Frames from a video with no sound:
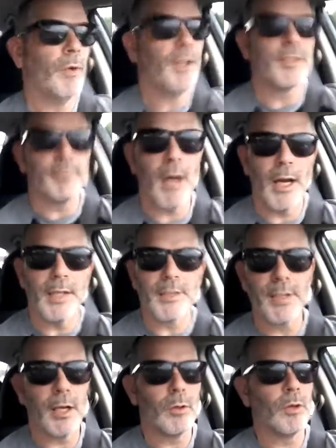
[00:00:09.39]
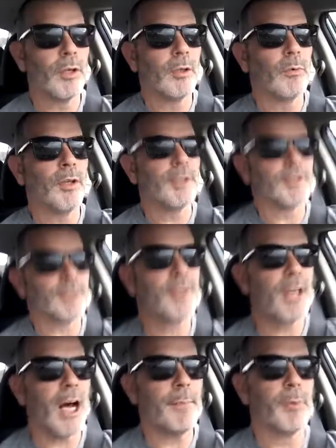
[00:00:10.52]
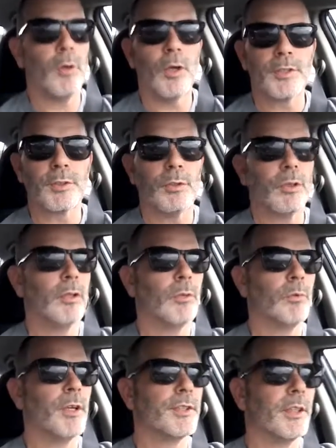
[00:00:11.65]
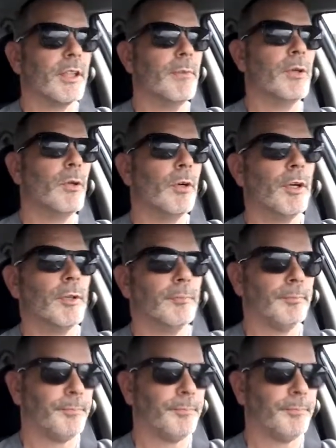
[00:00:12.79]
What is a buy and sell order? What is a stop loss order? What is a limit order?